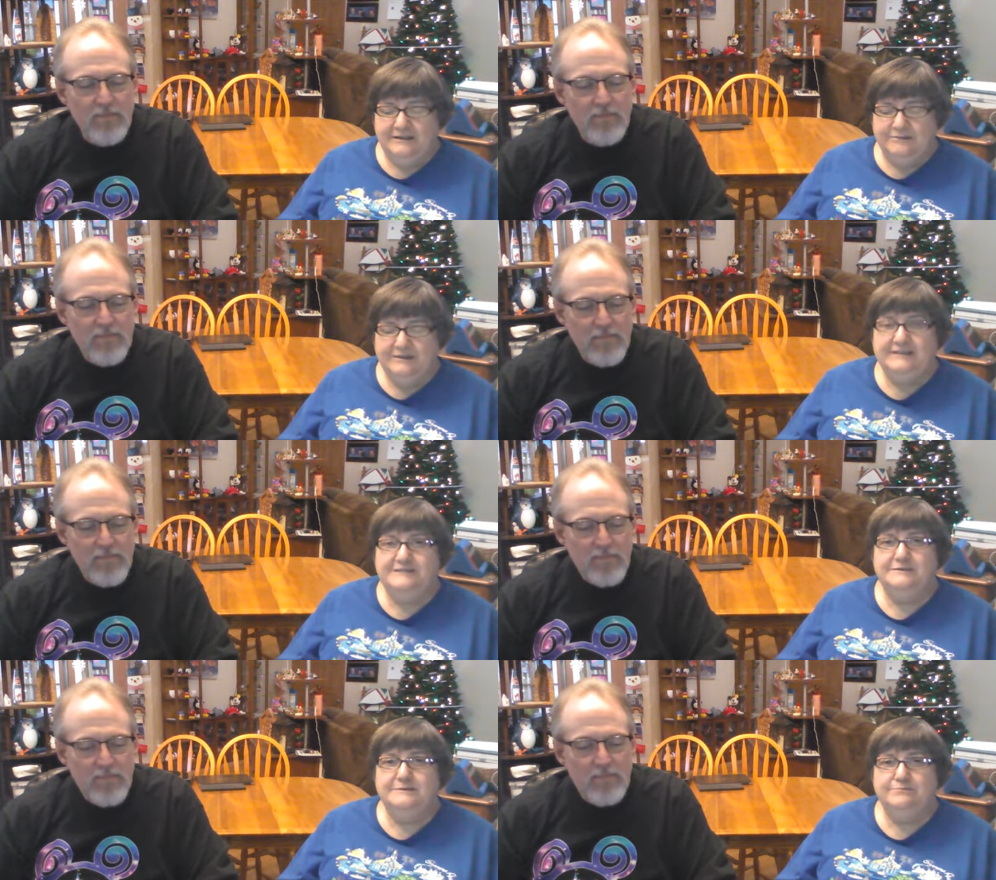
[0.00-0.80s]
Speaker 1: we need
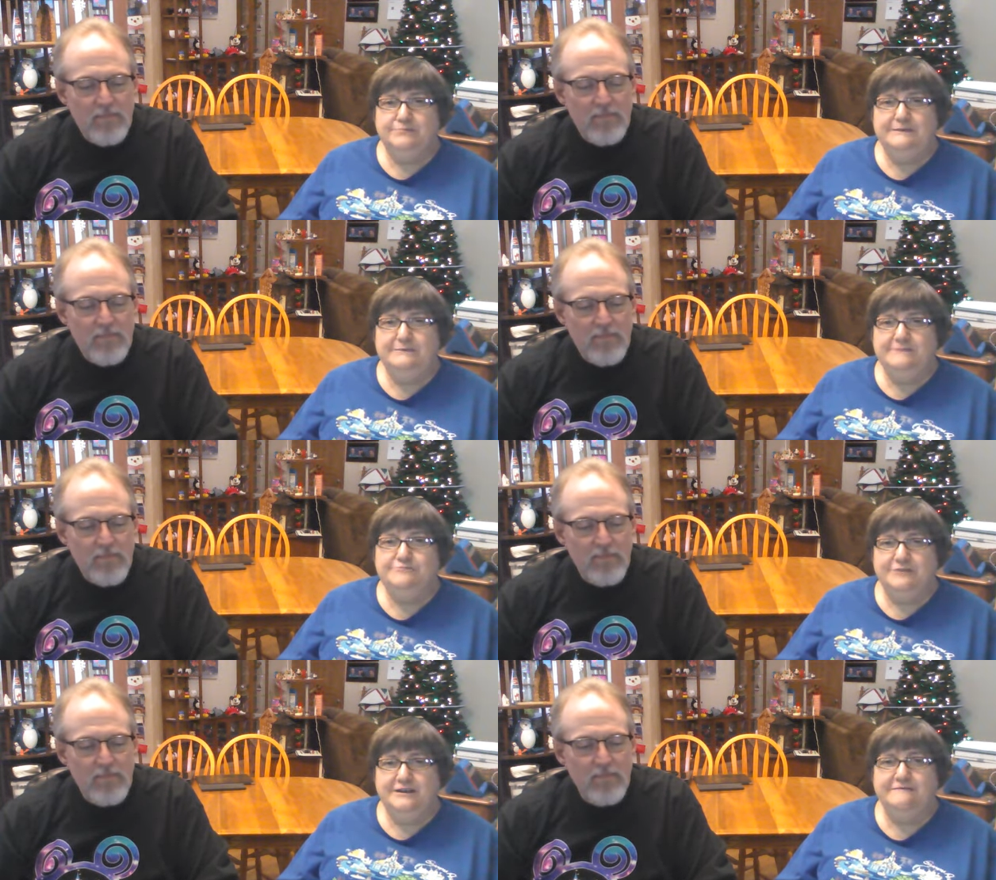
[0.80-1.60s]
to be, be in
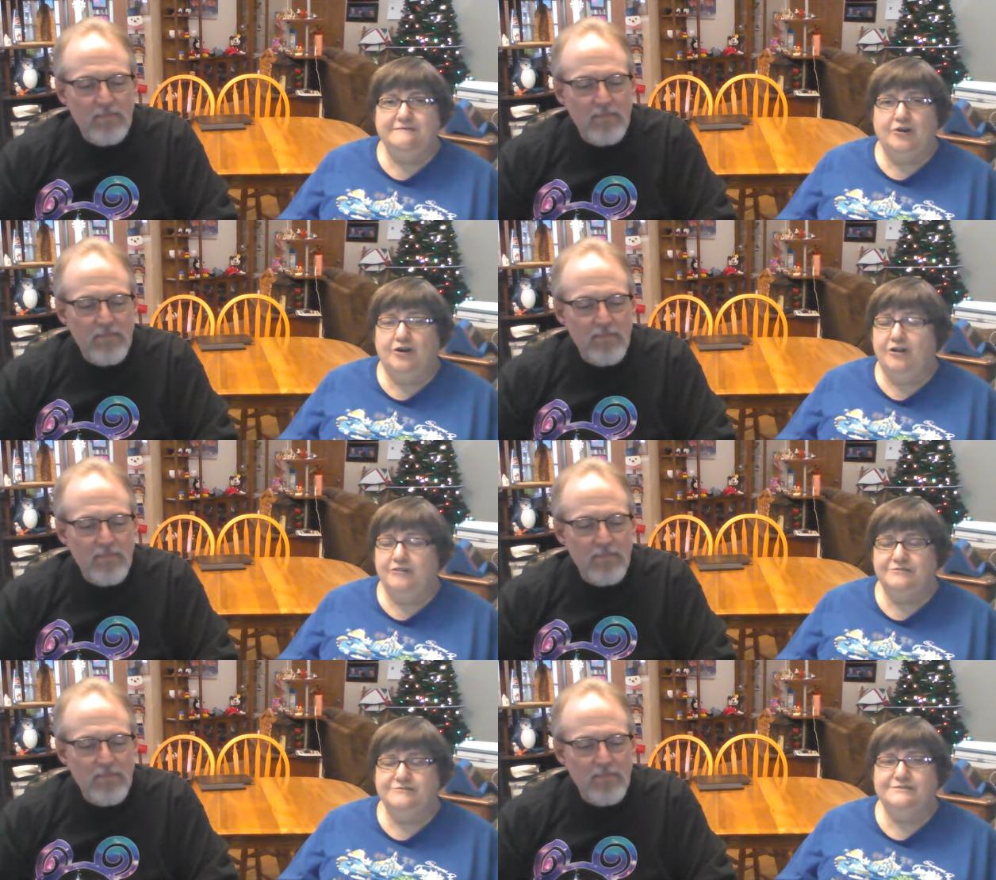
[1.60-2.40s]
prayer for all
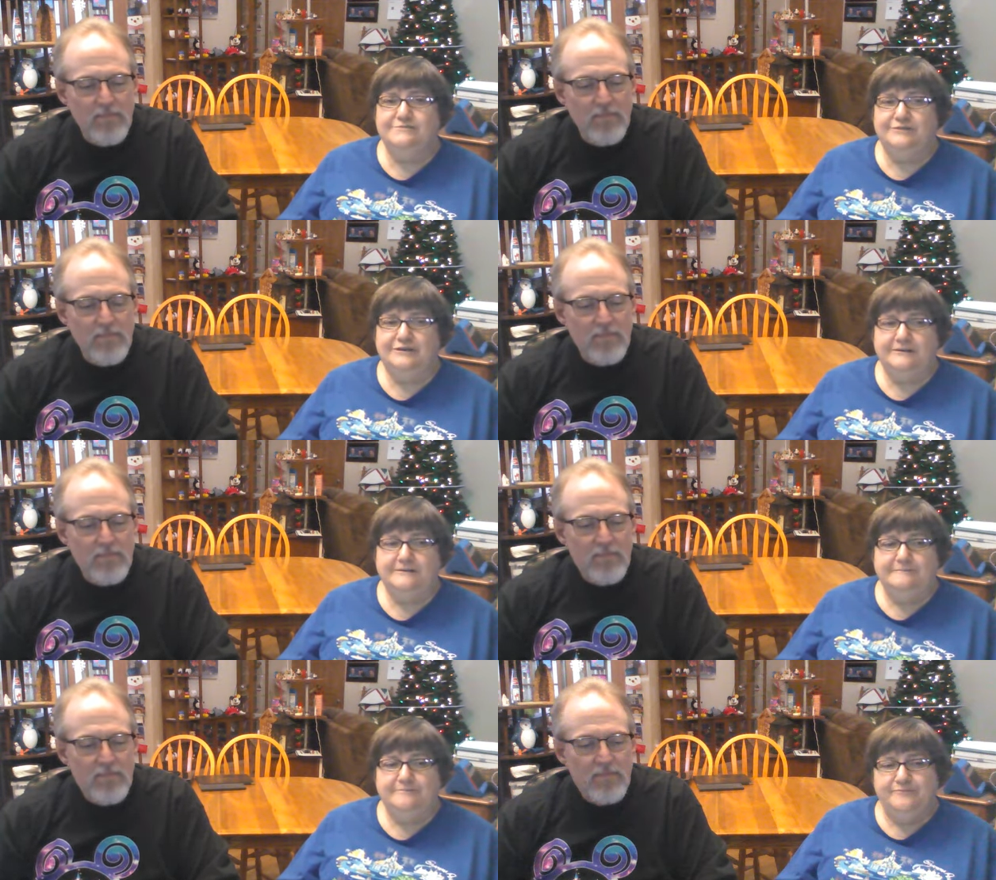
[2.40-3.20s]
those who are
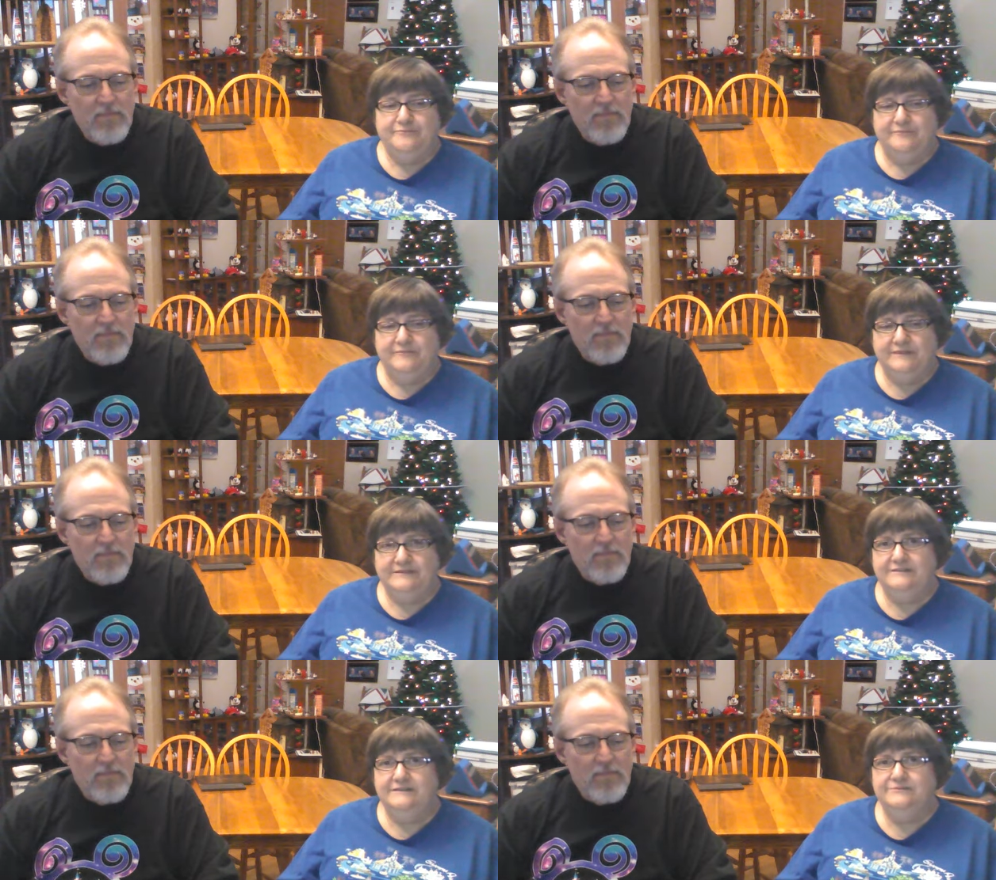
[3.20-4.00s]

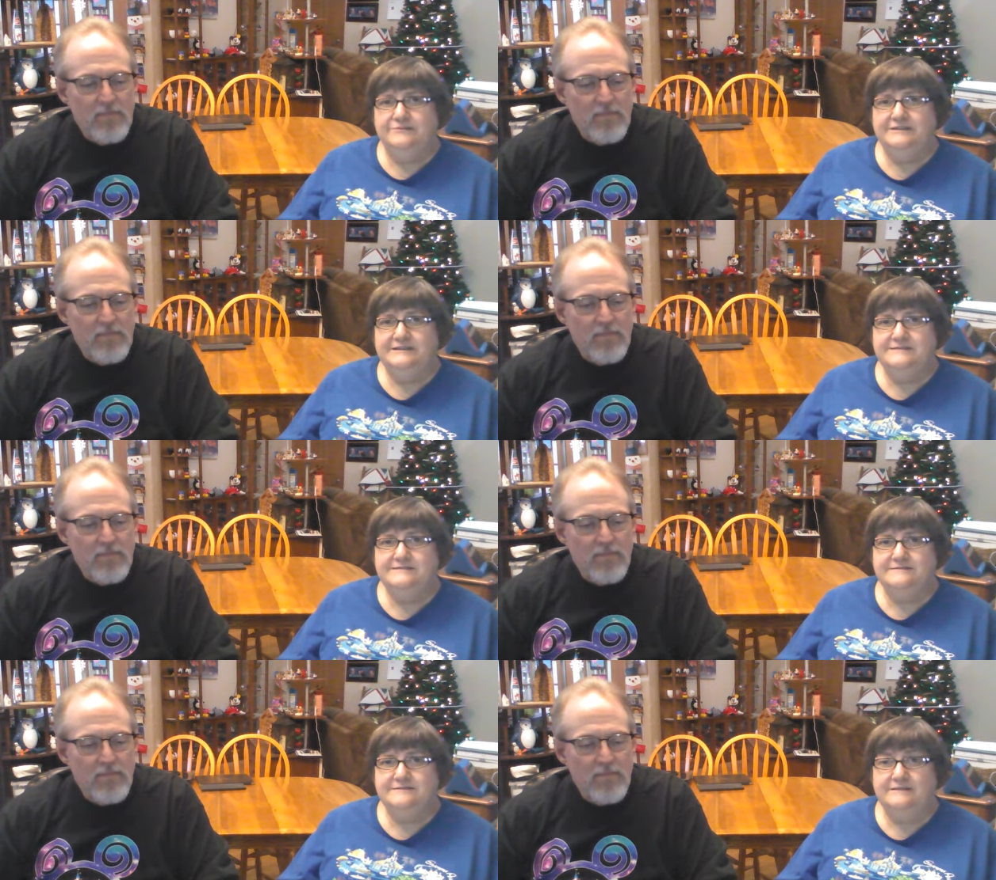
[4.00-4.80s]
dealing with
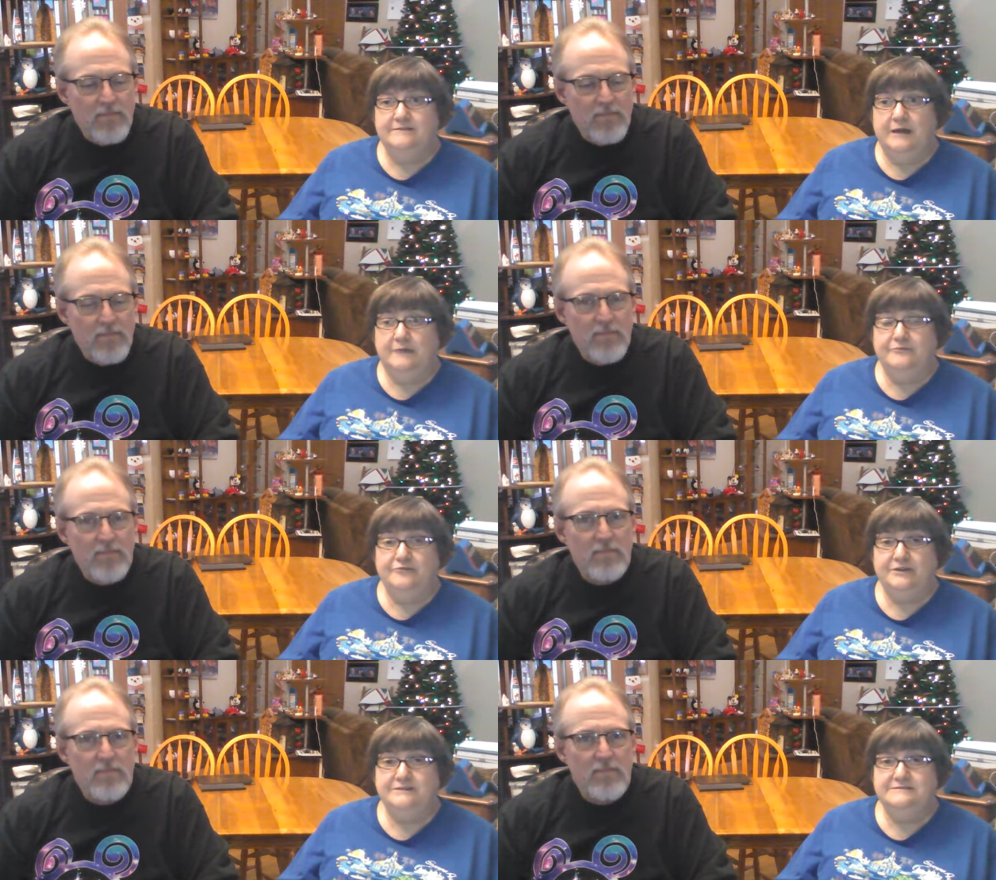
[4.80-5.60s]
this up
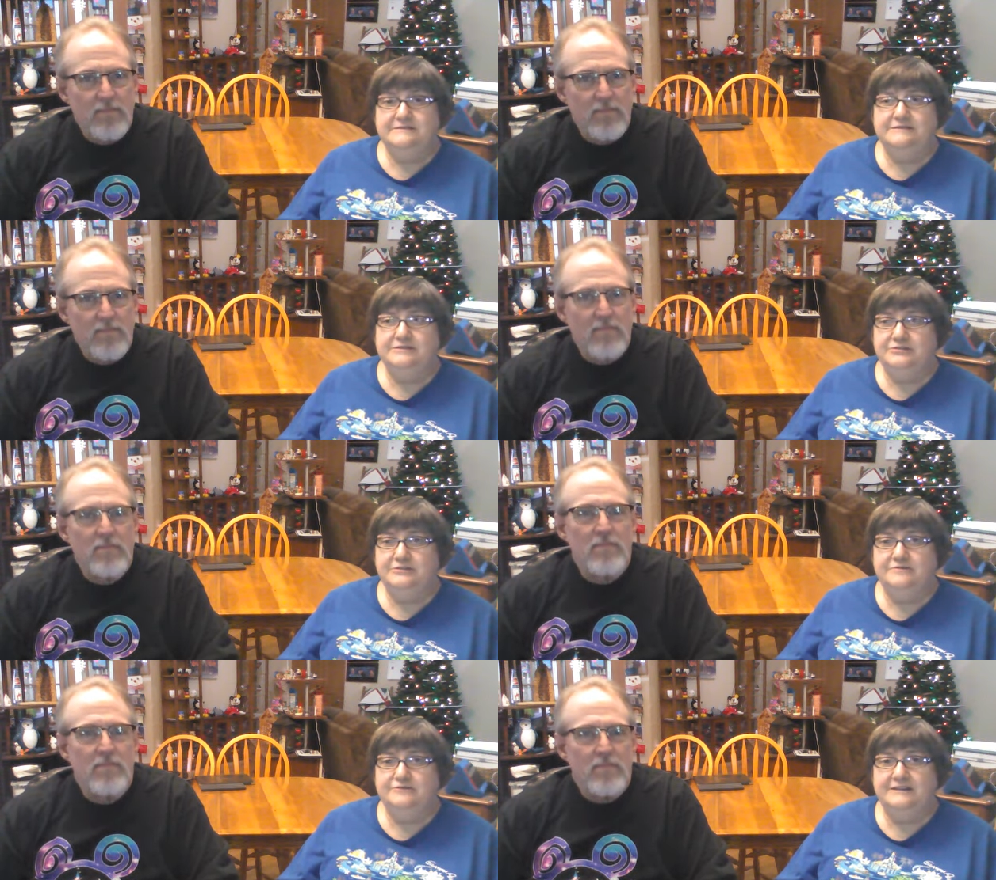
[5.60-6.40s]
front, you know,
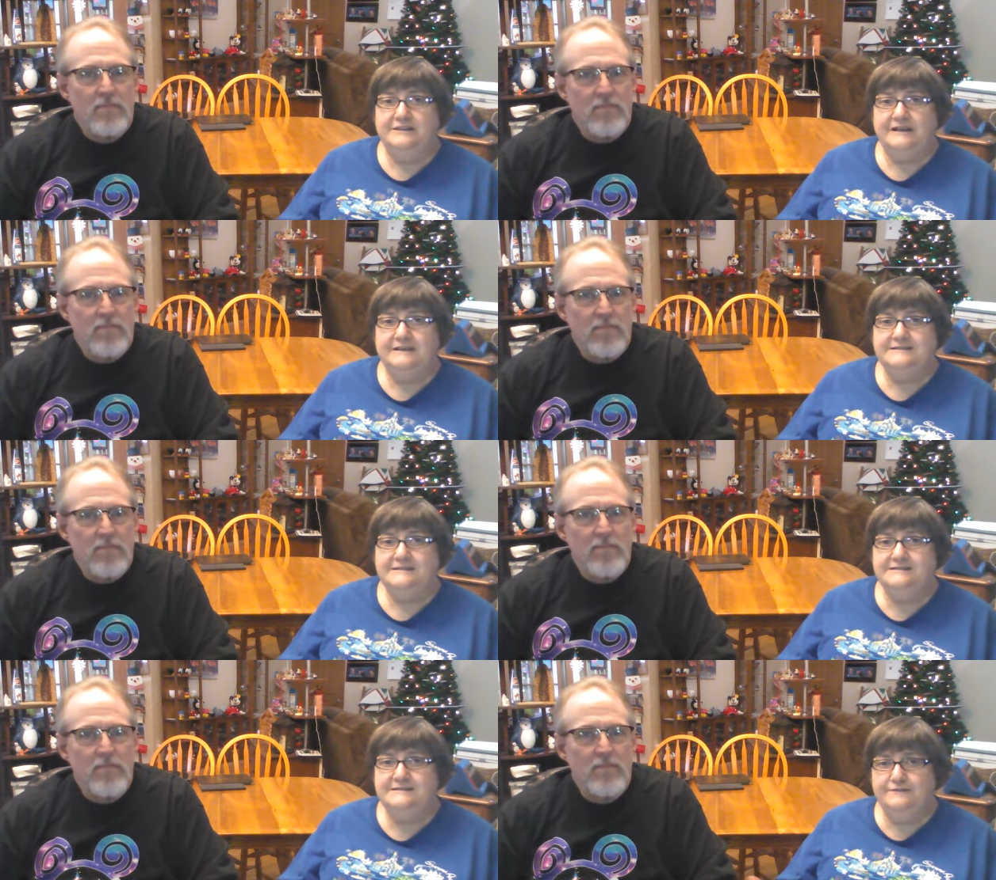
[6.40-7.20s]
the front lines, as
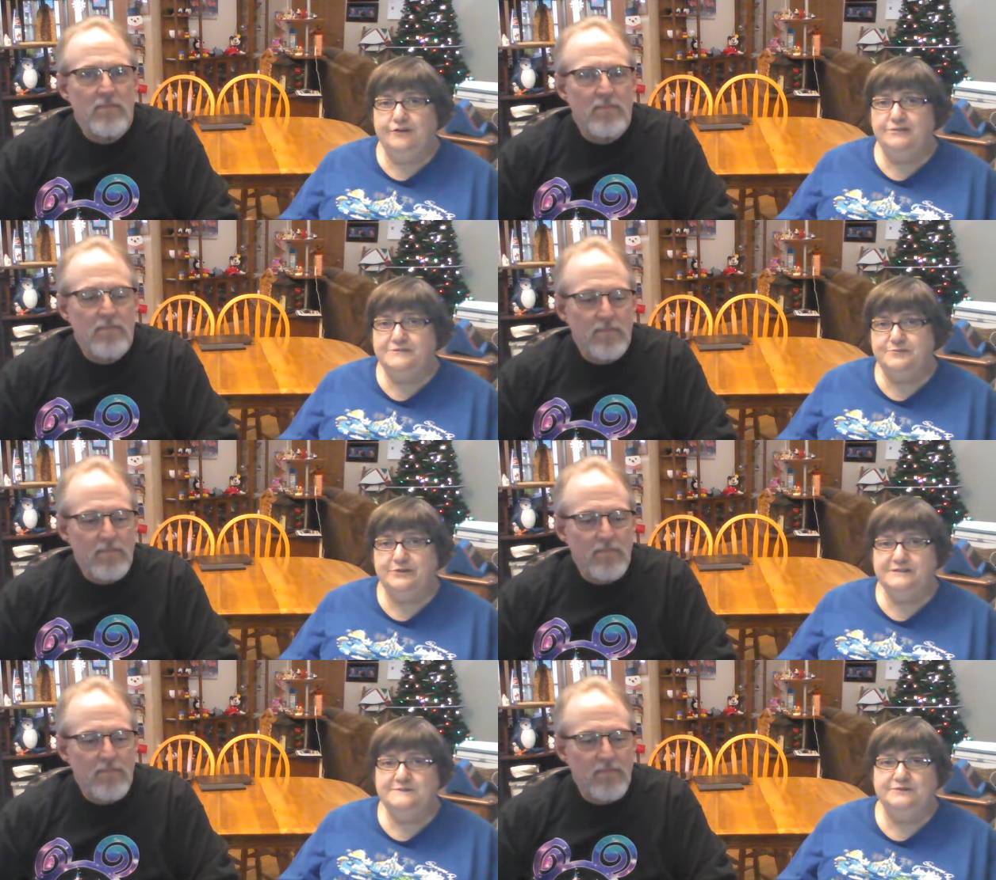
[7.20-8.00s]
Steve always
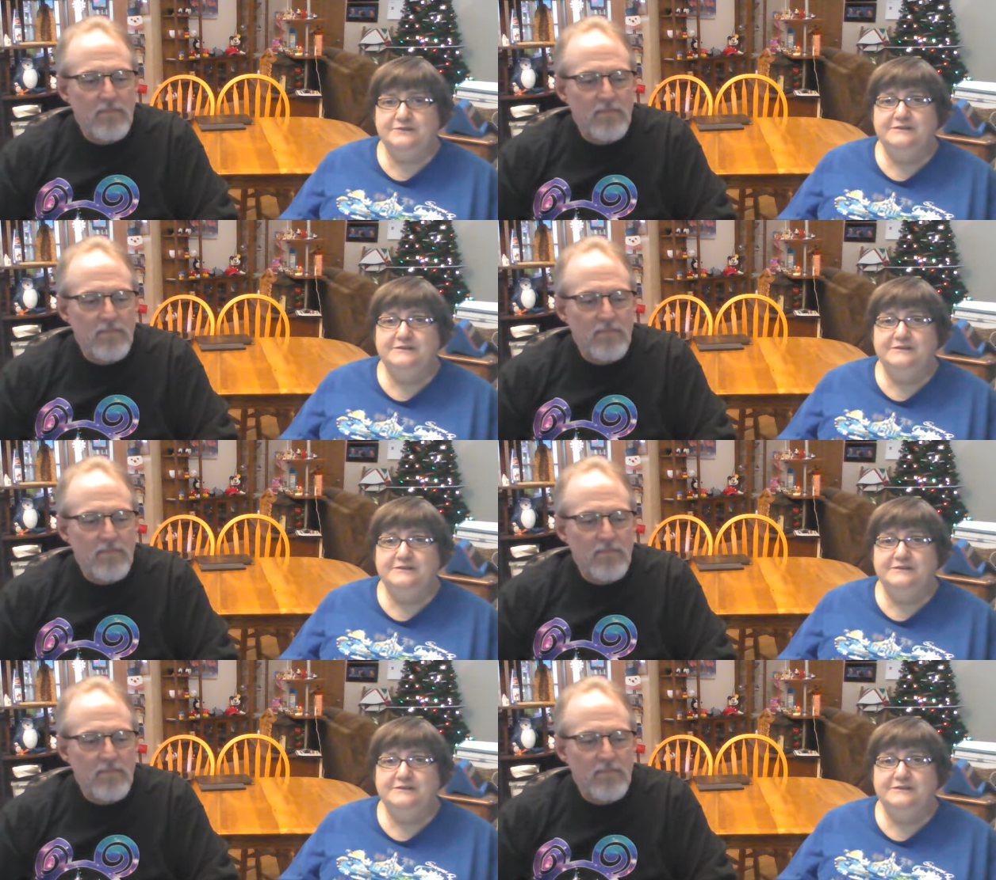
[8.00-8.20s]
prays for